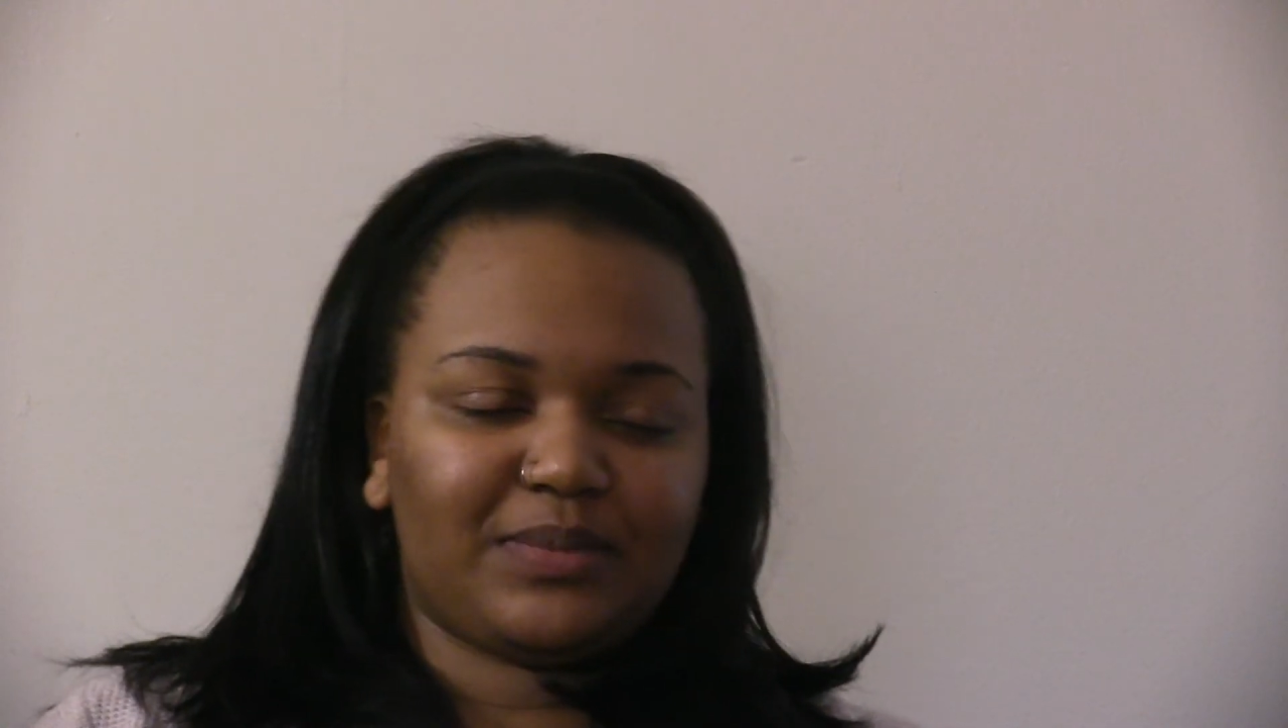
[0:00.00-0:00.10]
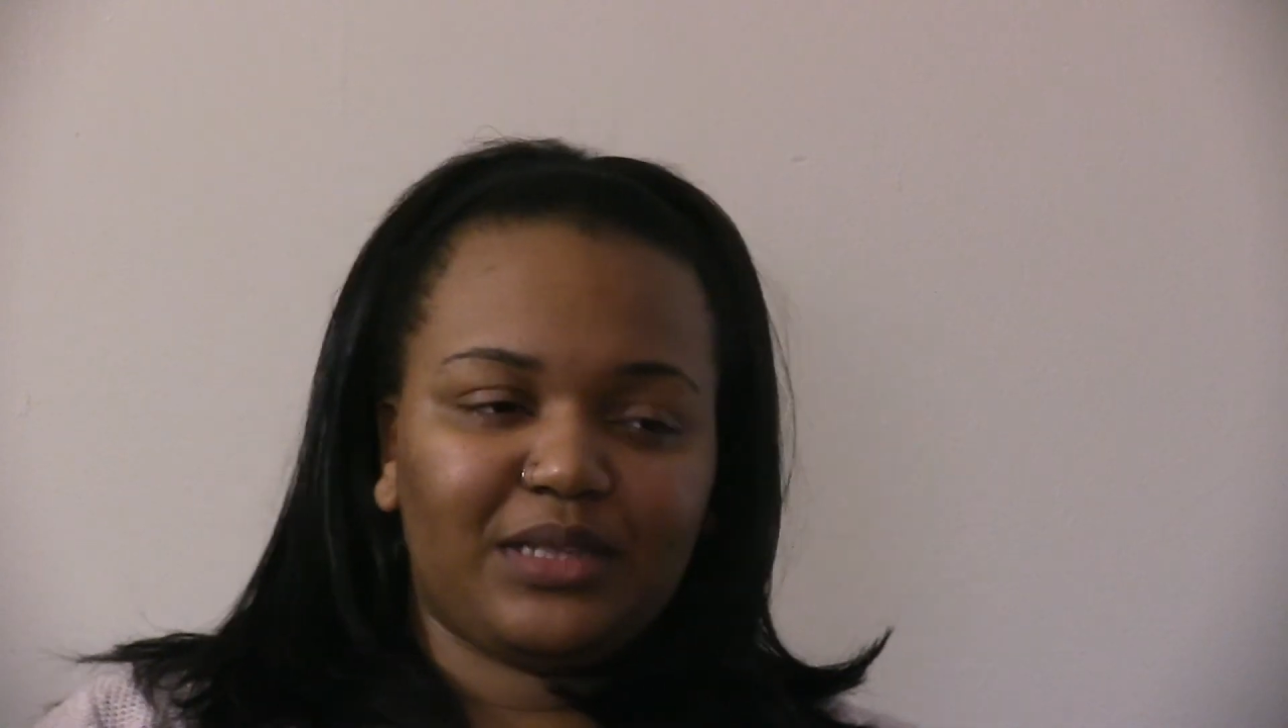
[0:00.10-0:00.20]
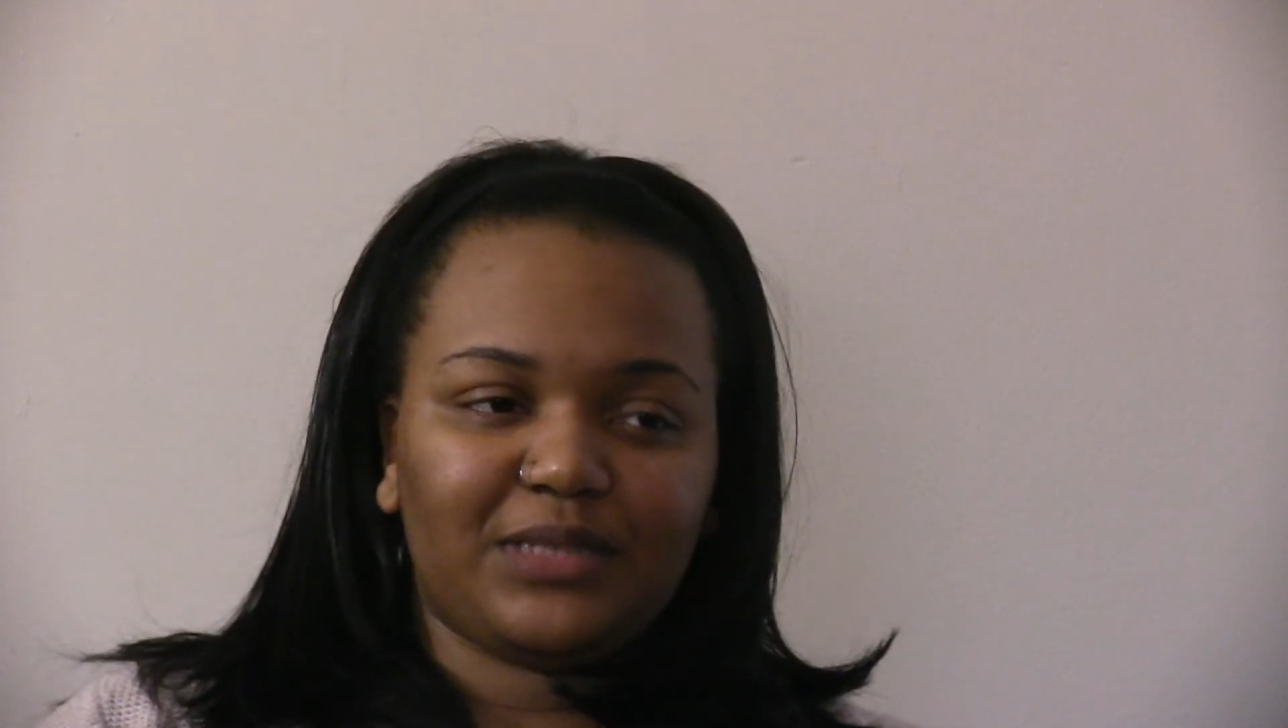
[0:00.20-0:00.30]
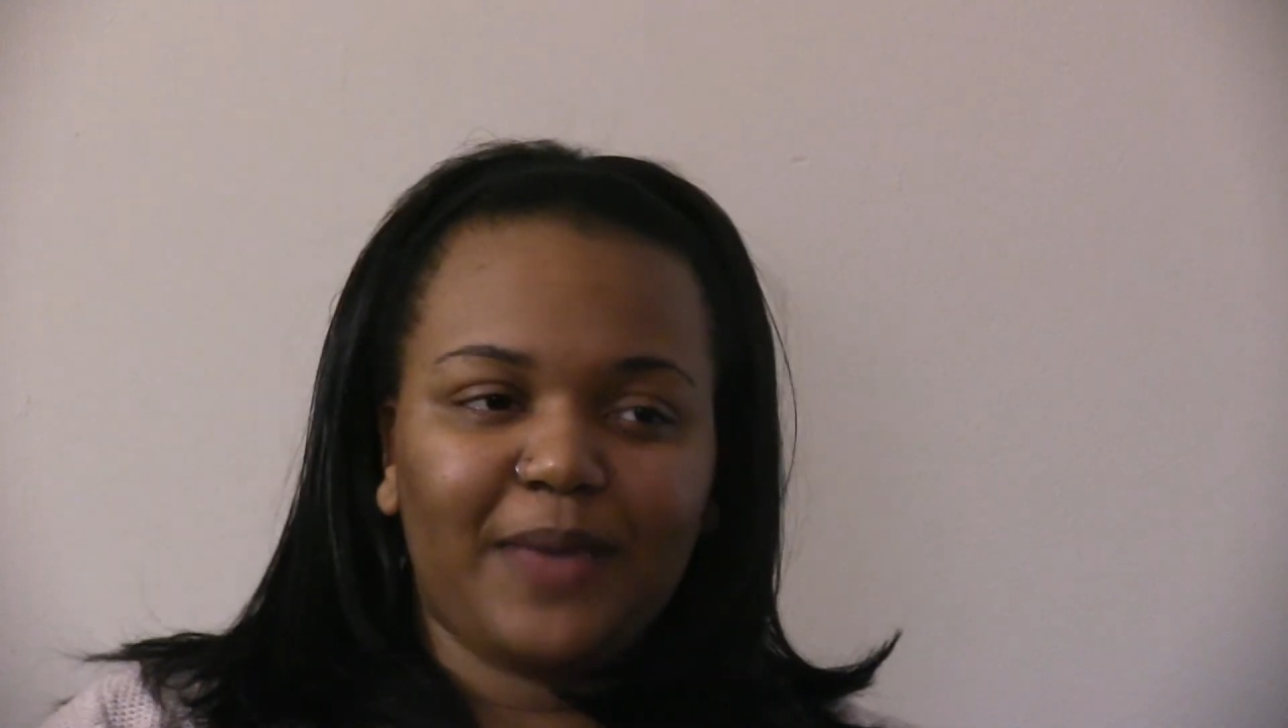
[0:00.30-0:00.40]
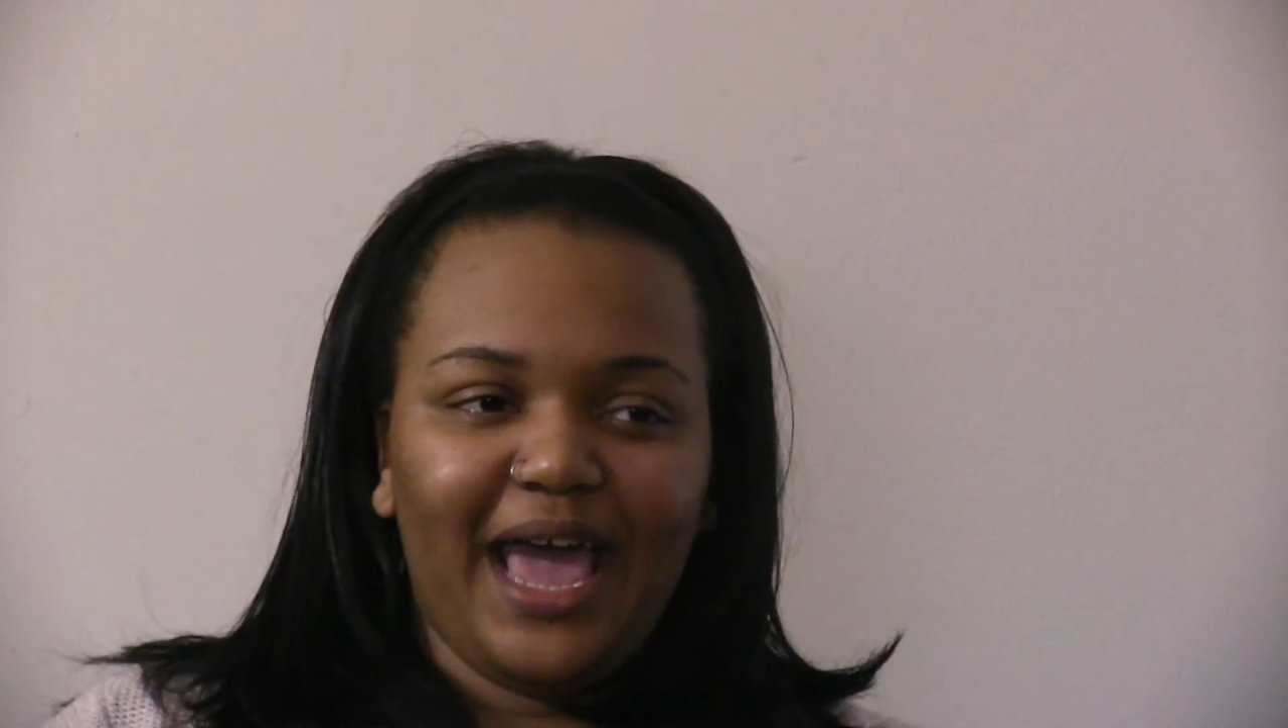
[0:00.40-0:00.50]

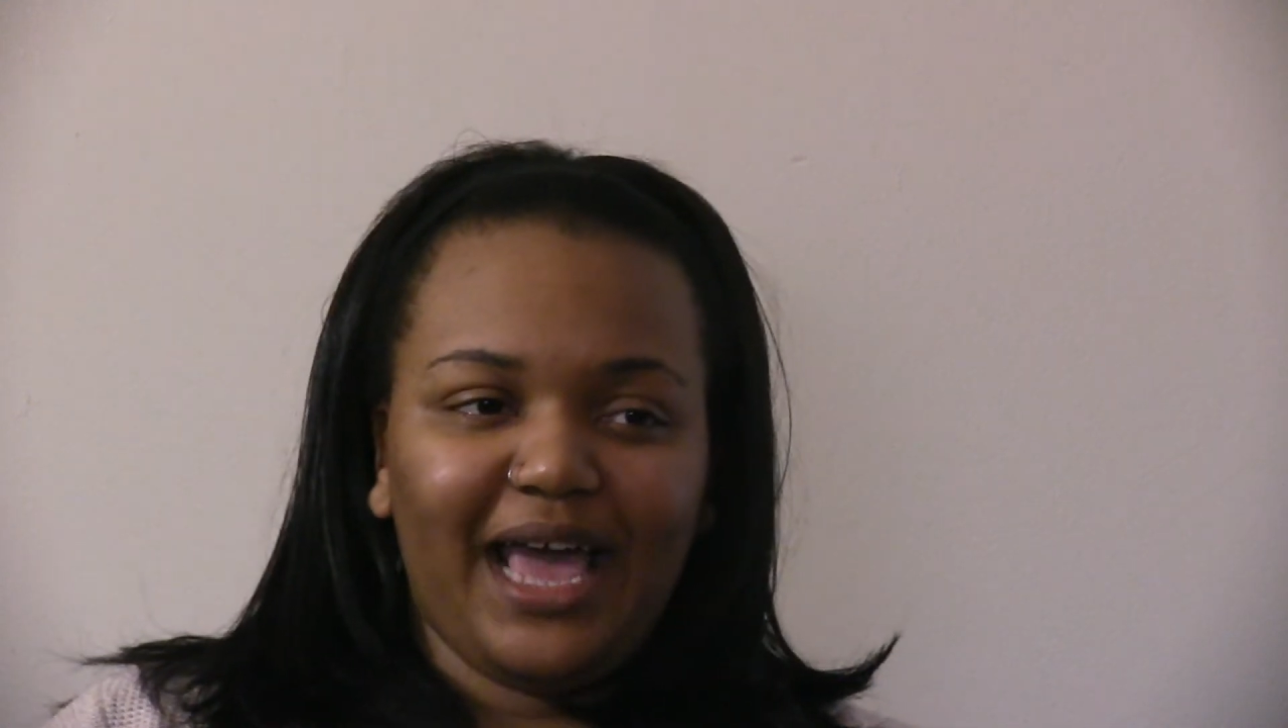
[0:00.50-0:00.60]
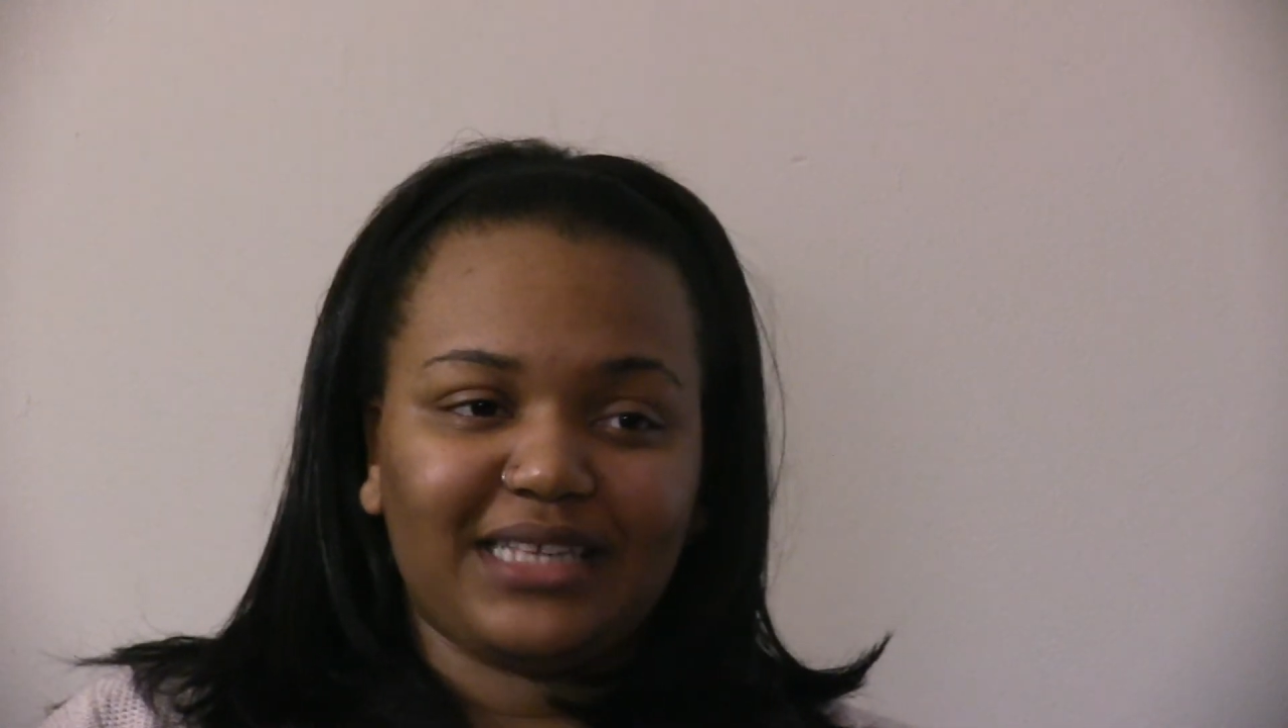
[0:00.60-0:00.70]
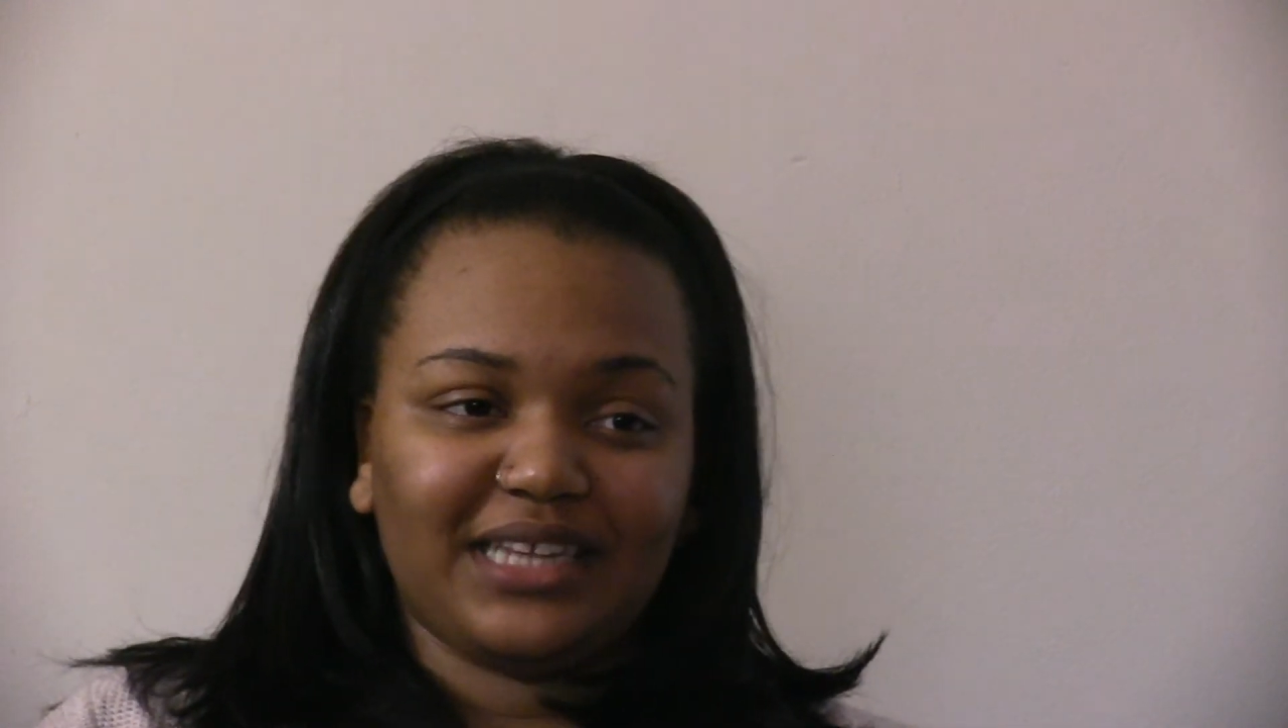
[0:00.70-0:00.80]
months pass